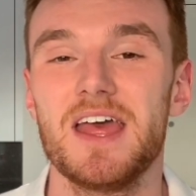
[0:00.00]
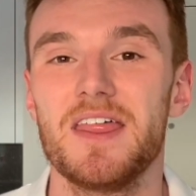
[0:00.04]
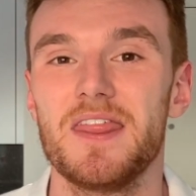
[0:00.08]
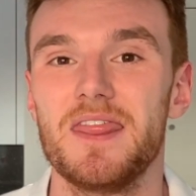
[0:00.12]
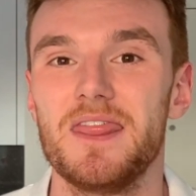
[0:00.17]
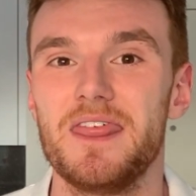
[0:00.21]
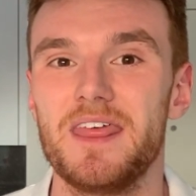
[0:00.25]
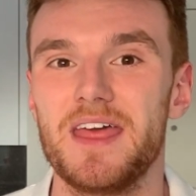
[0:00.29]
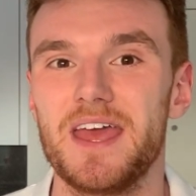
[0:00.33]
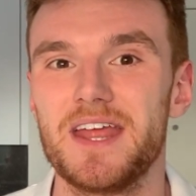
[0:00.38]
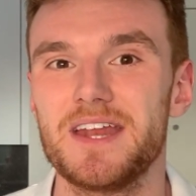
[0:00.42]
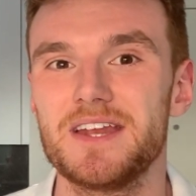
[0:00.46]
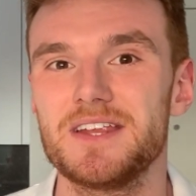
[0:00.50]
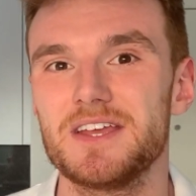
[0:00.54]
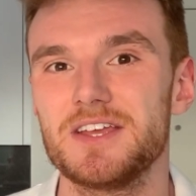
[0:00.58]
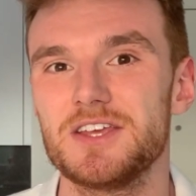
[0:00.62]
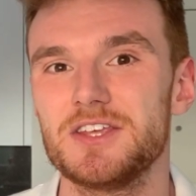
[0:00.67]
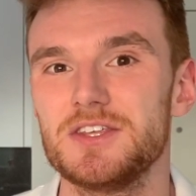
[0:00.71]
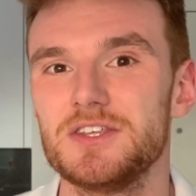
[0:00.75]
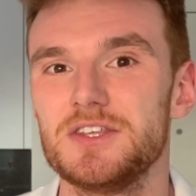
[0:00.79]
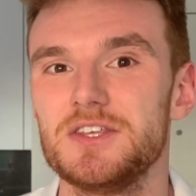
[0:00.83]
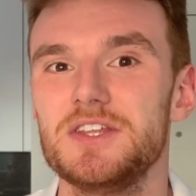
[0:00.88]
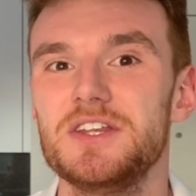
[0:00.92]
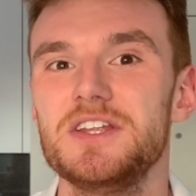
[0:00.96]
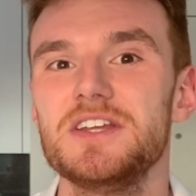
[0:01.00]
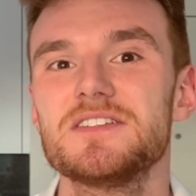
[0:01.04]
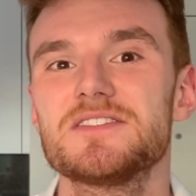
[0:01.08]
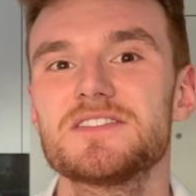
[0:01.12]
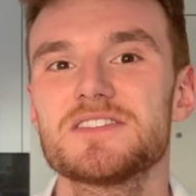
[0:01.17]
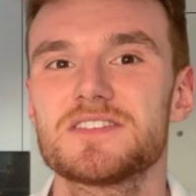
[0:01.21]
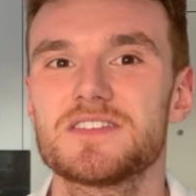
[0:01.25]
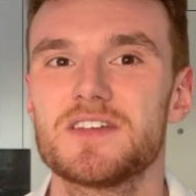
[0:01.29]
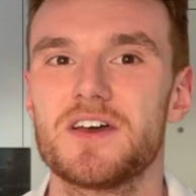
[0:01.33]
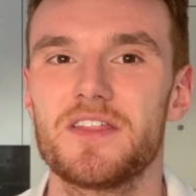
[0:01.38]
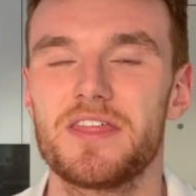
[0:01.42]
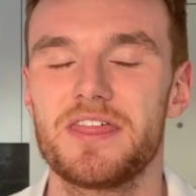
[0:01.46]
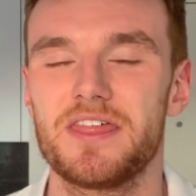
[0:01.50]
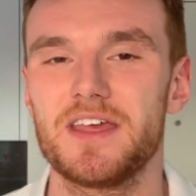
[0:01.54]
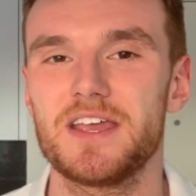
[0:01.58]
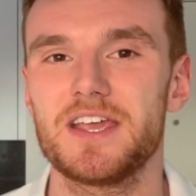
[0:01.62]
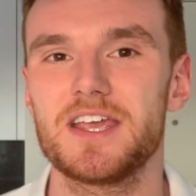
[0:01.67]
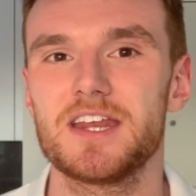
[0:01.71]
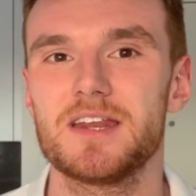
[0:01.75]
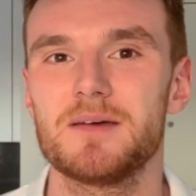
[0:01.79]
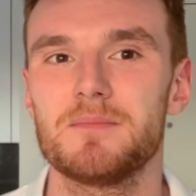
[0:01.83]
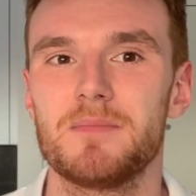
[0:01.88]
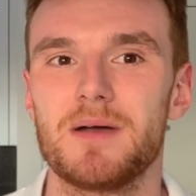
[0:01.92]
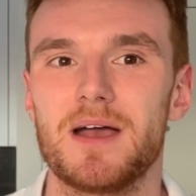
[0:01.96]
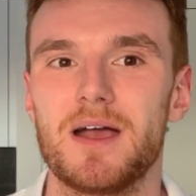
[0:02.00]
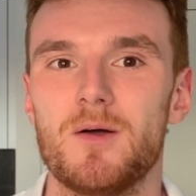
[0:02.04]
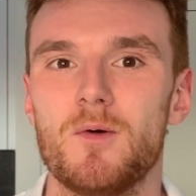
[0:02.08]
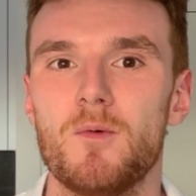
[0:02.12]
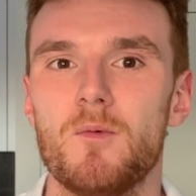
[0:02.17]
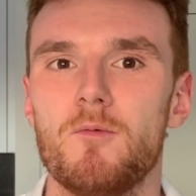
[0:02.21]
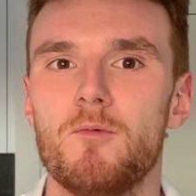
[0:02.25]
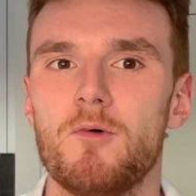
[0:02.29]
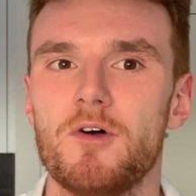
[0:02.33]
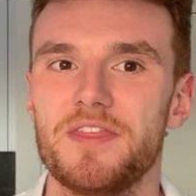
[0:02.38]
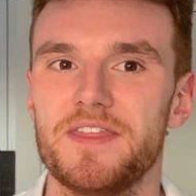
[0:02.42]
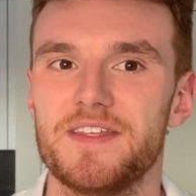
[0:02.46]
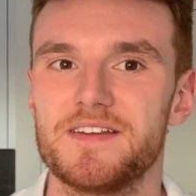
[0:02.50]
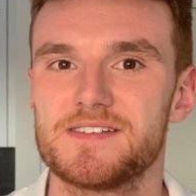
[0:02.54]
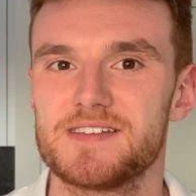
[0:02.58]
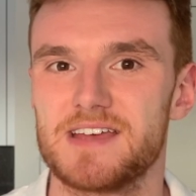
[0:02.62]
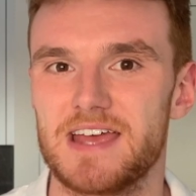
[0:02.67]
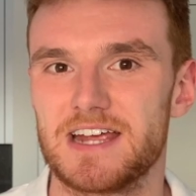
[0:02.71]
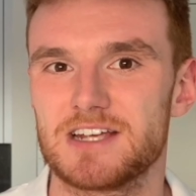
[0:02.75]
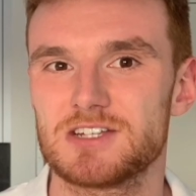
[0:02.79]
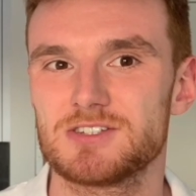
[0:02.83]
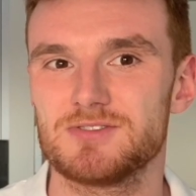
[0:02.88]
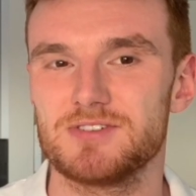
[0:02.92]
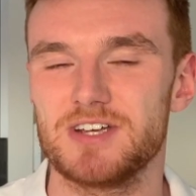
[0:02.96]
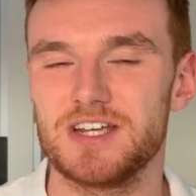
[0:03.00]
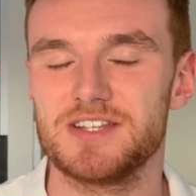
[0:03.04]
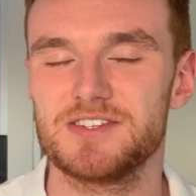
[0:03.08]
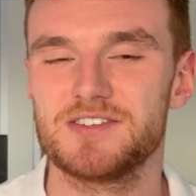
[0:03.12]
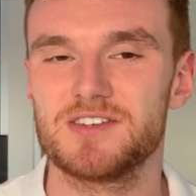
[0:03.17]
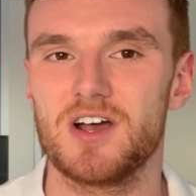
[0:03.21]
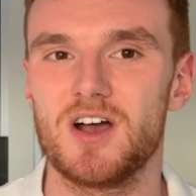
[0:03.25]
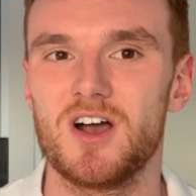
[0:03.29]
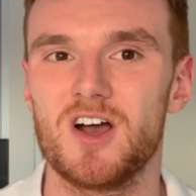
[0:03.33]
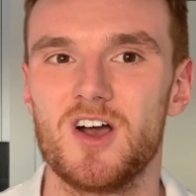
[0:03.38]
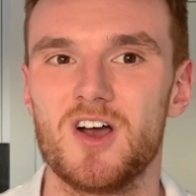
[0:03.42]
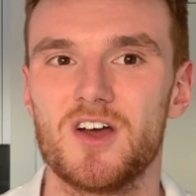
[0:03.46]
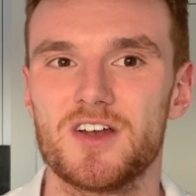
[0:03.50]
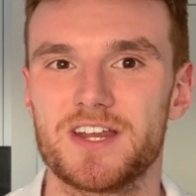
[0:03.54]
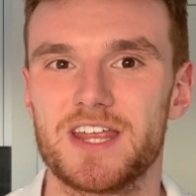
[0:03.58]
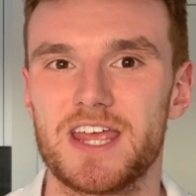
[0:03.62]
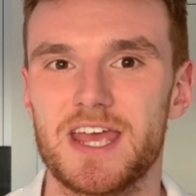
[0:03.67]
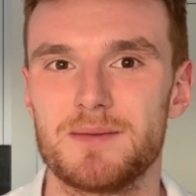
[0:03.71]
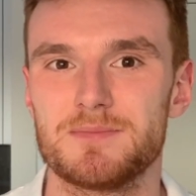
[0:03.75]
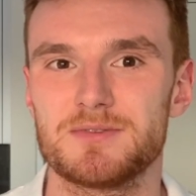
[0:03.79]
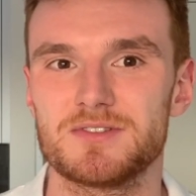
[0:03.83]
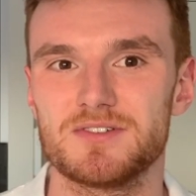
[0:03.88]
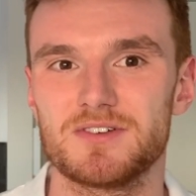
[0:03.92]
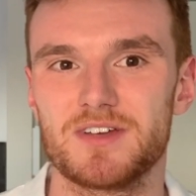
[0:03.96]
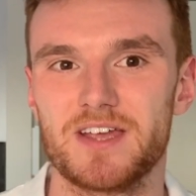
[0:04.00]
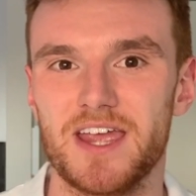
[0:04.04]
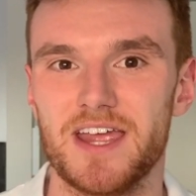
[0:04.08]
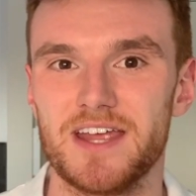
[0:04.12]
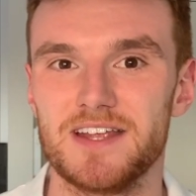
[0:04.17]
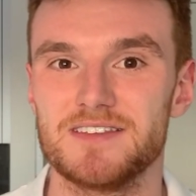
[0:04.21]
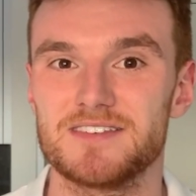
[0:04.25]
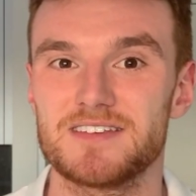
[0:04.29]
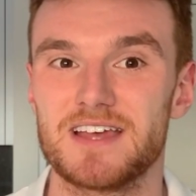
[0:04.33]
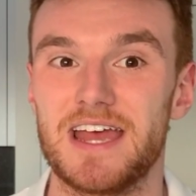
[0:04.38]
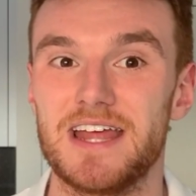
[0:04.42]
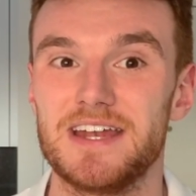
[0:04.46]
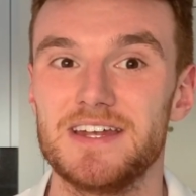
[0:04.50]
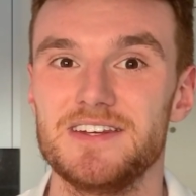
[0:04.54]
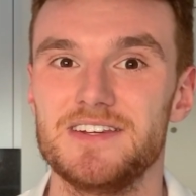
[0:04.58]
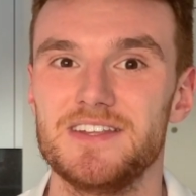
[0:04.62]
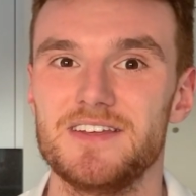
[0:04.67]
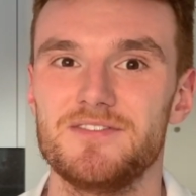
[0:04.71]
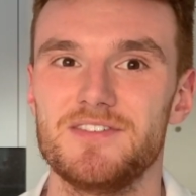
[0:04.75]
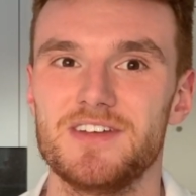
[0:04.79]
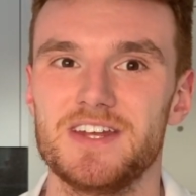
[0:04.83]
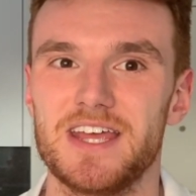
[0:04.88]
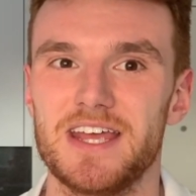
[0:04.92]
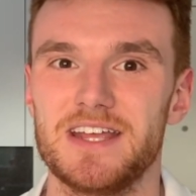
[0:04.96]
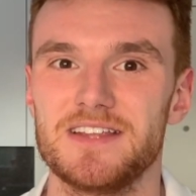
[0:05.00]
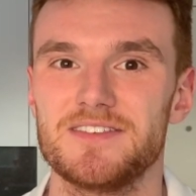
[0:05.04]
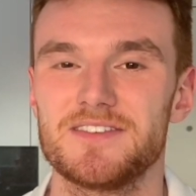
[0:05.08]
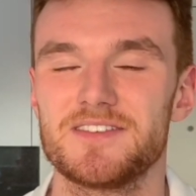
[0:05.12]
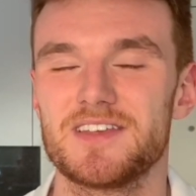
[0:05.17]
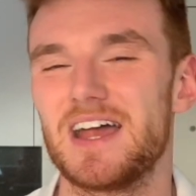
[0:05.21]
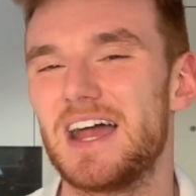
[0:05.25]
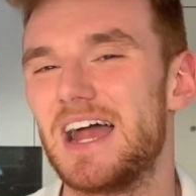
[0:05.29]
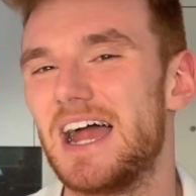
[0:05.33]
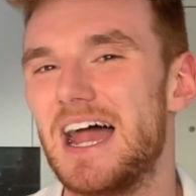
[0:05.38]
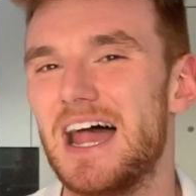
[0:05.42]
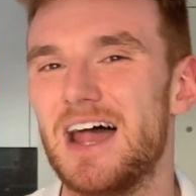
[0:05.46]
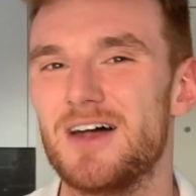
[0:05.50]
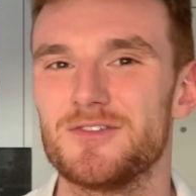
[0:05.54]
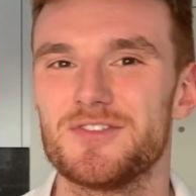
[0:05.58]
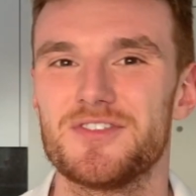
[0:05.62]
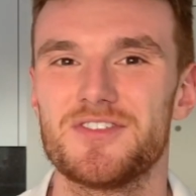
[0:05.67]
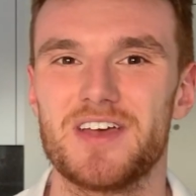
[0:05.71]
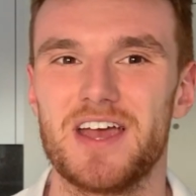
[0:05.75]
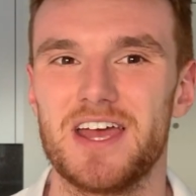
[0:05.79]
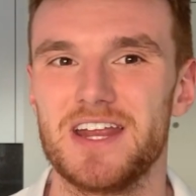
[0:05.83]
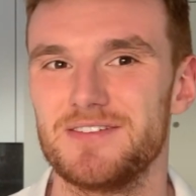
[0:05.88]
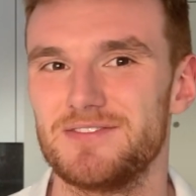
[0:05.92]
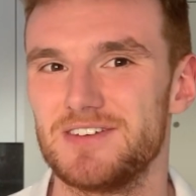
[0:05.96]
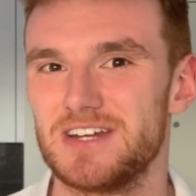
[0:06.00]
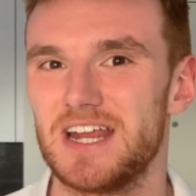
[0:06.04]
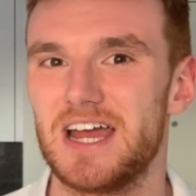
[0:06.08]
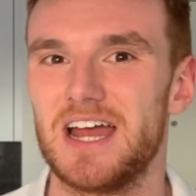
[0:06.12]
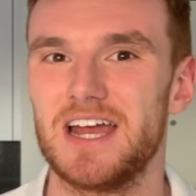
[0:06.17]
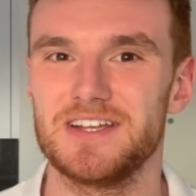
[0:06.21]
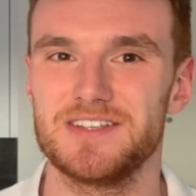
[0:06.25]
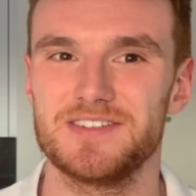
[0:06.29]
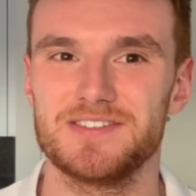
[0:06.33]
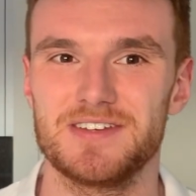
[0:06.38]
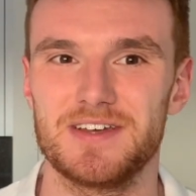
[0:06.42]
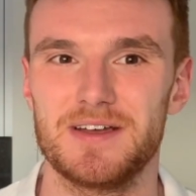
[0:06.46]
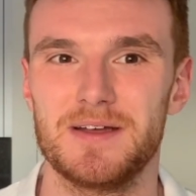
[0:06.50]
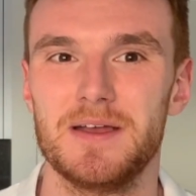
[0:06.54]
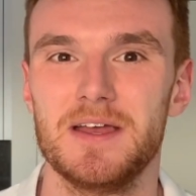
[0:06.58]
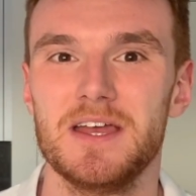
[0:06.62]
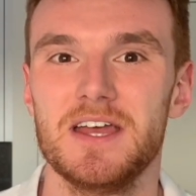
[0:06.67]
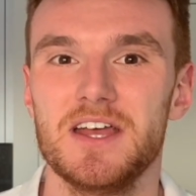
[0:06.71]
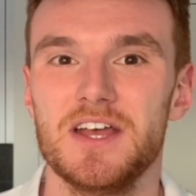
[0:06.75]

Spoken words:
then you need to start thinking about what the tax rates are on capital gains and dividends outside of an ISA.